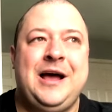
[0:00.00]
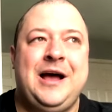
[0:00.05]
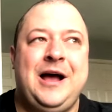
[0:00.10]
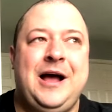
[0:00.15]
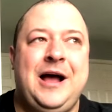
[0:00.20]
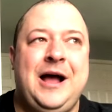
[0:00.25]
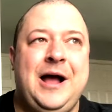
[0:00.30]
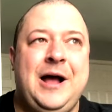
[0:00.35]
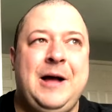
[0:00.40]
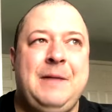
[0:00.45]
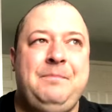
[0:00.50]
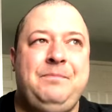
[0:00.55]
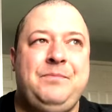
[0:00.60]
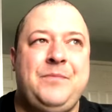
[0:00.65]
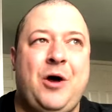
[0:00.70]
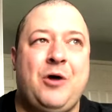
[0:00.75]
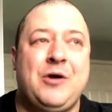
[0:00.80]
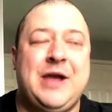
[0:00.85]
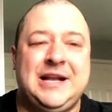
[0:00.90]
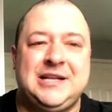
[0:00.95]
Um,
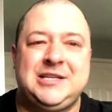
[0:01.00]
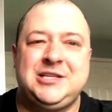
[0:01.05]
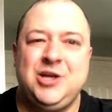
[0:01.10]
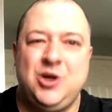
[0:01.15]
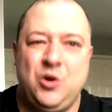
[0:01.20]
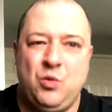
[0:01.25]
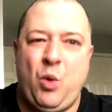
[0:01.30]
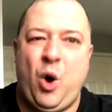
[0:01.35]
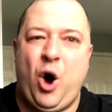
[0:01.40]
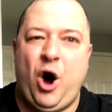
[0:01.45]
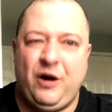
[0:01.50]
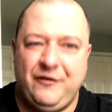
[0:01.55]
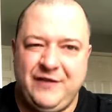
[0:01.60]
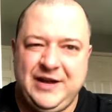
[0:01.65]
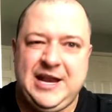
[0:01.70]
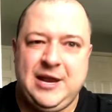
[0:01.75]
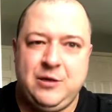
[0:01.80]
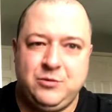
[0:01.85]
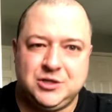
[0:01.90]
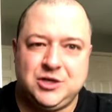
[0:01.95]
I'll get to what
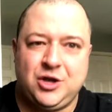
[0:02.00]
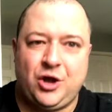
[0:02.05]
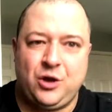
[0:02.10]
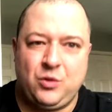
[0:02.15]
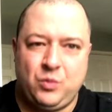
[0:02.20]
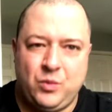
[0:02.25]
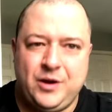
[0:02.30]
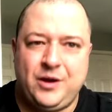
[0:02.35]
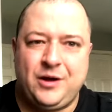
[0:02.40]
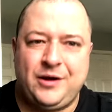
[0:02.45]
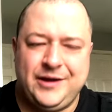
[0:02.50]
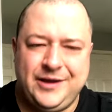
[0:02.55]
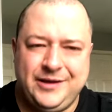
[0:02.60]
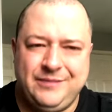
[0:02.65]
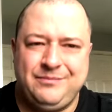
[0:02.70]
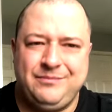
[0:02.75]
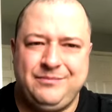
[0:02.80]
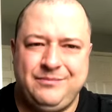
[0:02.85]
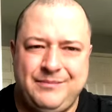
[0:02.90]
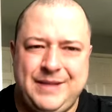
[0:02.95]
RVD was like when I
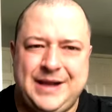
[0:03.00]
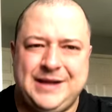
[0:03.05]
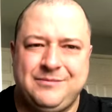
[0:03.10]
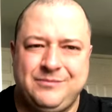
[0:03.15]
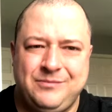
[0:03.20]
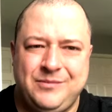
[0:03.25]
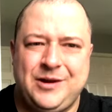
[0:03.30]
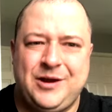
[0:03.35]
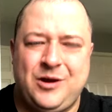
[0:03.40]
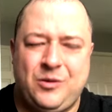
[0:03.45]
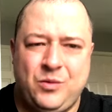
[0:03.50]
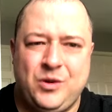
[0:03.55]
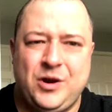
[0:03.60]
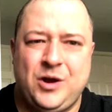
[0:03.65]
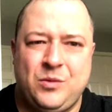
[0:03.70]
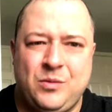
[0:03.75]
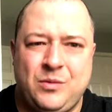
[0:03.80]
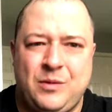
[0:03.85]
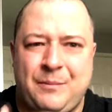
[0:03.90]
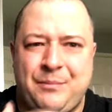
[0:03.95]
met, when I, when I
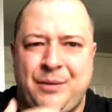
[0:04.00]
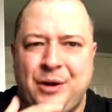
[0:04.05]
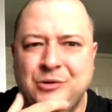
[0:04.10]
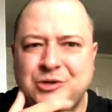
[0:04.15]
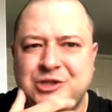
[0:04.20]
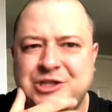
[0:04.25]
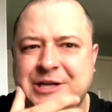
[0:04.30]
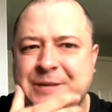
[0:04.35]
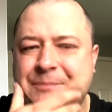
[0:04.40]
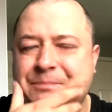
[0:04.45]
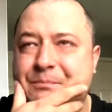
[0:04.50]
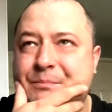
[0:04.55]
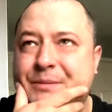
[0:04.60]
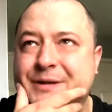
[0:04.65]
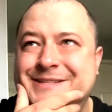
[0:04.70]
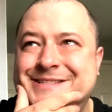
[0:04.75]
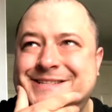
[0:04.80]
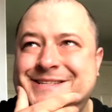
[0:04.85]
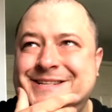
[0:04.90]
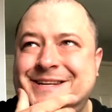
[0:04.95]
approached him.
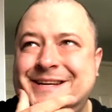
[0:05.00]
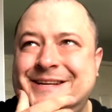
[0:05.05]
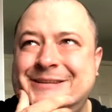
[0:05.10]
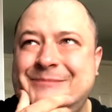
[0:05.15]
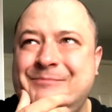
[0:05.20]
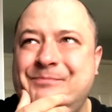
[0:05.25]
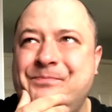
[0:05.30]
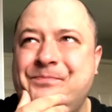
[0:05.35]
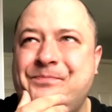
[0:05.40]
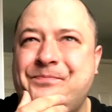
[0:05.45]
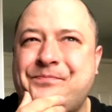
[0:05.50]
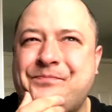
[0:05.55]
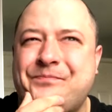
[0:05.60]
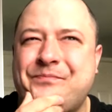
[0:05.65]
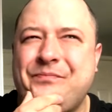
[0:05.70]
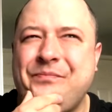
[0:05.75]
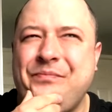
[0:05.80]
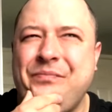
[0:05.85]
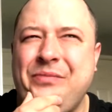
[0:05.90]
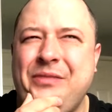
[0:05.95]
But um,
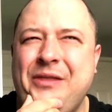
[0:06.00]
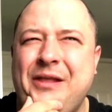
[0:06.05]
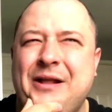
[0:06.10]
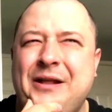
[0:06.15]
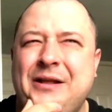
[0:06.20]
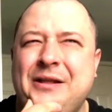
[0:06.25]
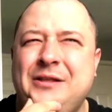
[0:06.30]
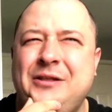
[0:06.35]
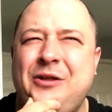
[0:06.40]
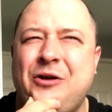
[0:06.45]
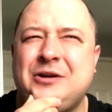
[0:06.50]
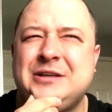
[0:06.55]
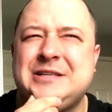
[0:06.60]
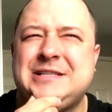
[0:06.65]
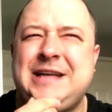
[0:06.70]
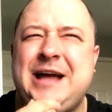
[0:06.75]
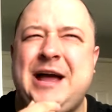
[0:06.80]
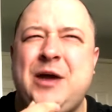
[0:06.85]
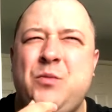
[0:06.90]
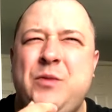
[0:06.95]
like I
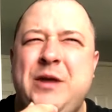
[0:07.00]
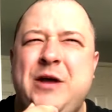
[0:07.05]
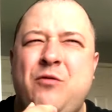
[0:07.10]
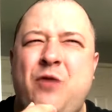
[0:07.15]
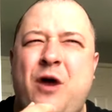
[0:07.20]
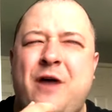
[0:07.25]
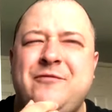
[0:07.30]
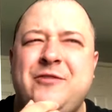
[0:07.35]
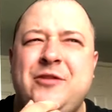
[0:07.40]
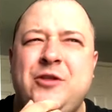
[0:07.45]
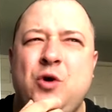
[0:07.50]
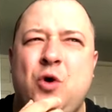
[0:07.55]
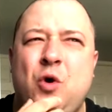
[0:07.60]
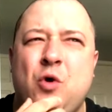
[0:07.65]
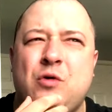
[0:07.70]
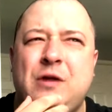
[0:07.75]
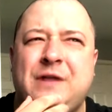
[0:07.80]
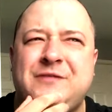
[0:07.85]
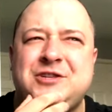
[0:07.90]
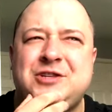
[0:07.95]
say, we arrived at the
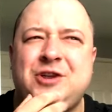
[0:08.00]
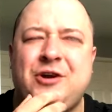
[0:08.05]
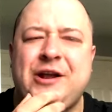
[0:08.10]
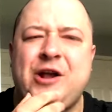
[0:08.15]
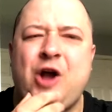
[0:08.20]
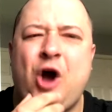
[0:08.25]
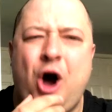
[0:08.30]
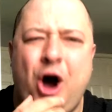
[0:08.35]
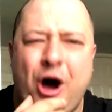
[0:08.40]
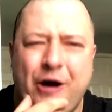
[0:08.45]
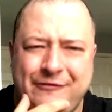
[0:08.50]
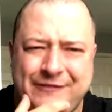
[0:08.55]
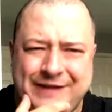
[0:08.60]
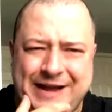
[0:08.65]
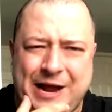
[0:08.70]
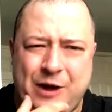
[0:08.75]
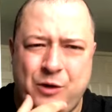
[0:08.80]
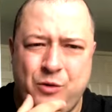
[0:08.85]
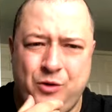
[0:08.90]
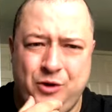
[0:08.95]
autograph signing half an
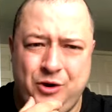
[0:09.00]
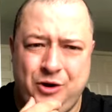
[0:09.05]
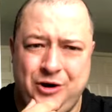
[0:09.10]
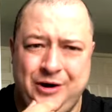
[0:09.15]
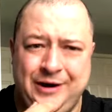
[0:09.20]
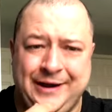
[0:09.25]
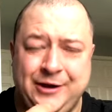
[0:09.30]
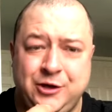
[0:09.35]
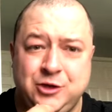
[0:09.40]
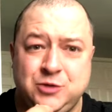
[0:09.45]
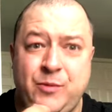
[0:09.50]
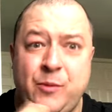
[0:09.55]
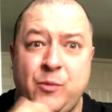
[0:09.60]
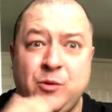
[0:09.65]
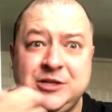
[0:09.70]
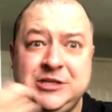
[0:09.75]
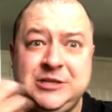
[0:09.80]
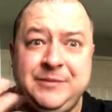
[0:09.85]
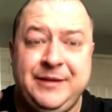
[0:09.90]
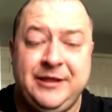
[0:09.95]
hour early because we
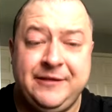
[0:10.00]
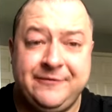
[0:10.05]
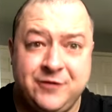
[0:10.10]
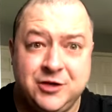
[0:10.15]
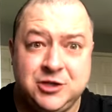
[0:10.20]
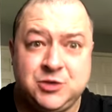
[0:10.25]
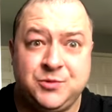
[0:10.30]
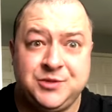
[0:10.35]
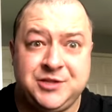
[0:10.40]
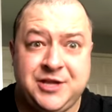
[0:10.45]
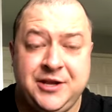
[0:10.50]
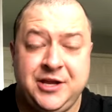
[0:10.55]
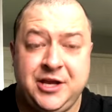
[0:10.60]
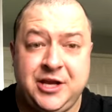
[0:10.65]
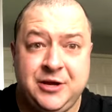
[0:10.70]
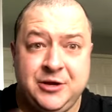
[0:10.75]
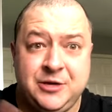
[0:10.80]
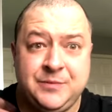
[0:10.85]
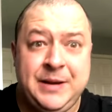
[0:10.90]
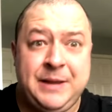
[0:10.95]
wanted to be the first ones in the
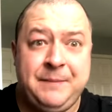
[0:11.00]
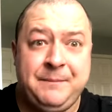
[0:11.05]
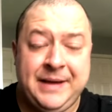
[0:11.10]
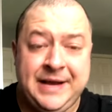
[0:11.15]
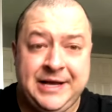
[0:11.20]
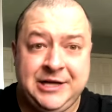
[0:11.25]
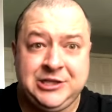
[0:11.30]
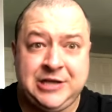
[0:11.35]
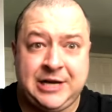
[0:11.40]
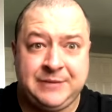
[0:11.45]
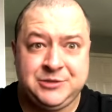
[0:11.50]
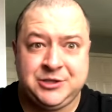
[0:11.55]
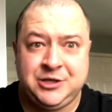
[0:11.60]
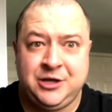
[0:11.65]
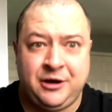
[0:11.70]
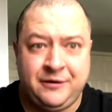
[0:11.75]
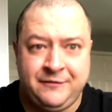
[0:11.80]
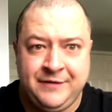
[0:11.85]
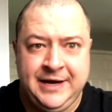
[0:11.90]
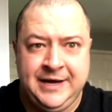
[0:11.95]
queue to meet Mickie James and
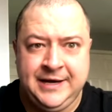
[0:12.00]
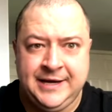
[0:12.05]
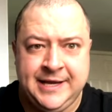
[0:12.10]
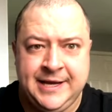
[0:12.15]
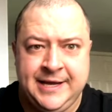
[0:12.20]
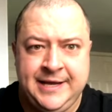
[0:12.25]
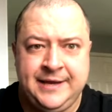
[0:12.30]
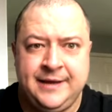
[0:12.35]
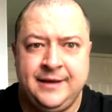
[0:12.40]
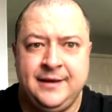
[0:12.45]
RVD.